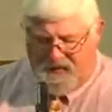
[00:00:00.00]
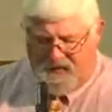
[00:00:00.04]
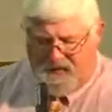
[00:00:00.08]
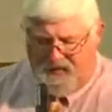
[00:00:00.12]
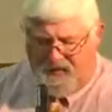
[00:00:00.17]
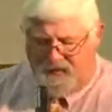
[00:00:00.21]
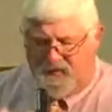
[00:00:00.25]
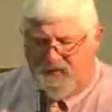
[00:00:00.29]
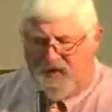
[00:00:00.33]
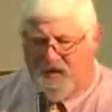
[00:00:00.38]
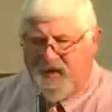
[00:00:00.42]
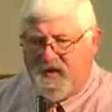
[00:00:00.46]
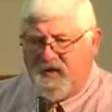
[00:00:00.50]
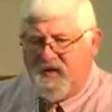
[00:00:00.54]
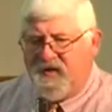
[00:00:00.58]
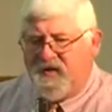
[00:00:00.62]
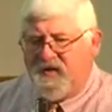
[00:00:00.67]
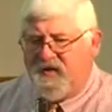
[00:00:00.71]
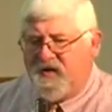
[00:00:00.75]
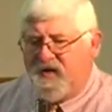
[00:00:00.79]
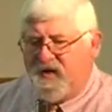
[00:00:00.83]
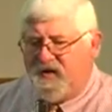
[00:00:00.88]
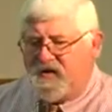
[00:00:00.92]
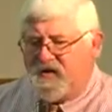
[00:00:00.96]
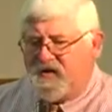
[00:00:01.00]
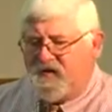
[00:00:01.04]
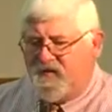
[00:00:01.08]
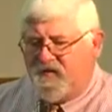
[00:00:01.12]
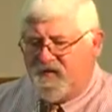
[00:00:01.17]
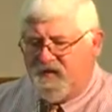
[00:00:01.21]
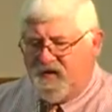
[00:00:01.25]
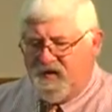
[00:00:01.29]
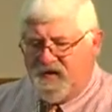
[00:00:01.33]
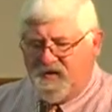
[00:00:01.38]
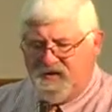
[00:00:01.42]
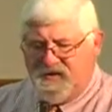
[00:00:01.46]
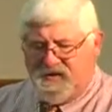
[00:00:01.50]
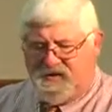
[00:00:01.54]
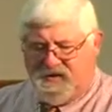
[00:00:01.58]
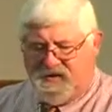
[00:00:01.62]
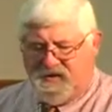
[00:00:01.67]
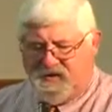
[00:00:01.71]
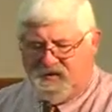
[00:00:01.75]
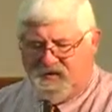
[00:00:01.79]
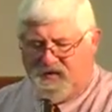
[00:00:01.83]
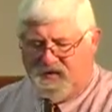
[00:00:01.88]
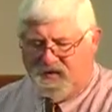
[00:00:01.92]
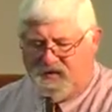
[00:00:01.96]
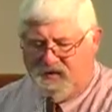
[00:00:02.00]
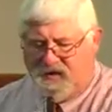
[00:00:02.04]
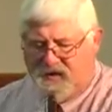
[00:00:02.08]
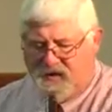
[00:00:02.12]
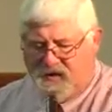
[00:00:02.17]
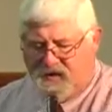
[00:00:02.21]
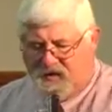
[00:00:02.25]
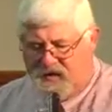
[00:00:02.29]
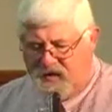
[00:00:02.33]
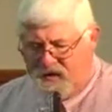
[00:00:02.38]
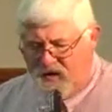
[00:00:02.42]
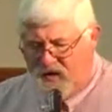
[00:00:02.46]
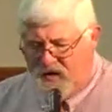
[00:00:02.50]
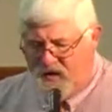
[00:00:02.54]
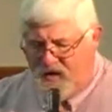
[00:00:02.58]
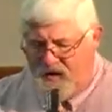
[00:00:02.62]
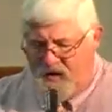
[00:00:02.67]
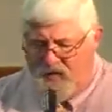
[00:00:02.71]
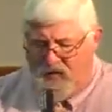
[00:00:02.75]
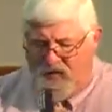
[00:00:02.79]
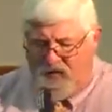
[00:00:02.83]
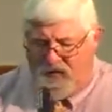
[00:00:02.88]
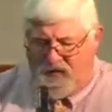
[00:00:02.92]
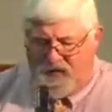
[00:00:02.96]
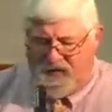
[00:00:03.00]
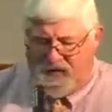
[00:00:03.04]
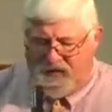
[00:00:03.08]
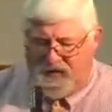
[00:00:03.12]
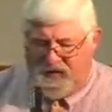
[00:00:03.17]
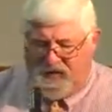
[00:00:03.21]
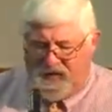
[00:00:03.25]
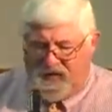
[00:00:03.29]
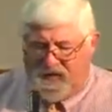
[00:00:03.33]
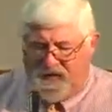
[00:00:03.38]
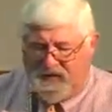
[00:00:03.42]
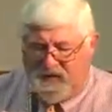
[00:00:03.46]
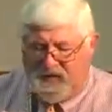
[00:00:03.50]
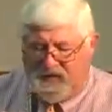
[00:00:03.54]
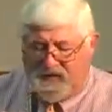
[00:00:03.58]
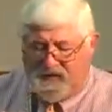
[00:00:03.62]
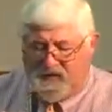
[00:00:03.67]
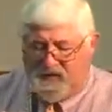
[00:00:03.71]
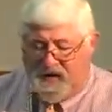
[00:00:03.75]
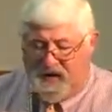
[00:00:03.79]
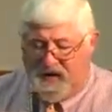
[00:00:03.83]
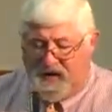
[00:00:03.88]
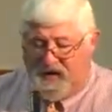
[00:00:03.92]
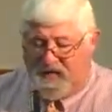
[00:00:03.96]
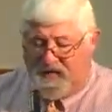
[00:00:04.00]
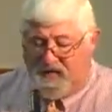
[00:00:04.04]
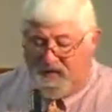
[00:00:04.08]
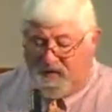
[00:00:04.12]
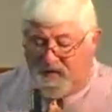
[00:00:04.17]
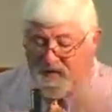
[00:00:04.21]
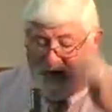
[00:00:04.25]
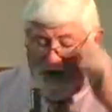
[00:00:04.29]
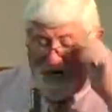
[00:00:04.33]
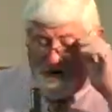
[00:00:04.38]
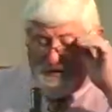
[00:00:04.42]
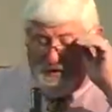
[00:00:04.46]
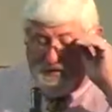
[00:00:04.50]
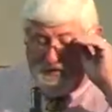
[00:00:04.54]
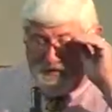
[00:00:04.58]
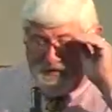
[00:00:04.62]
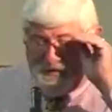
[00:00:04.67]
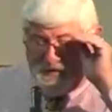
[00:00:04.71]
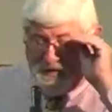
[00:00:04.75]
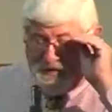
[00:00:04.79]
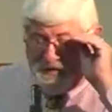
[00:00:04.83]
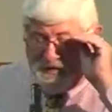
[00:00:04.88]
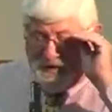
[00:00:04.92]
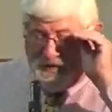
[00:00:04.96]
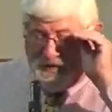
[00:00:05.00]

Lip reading: do part of the introduction first so that we can put it in the place where I have it in my notes.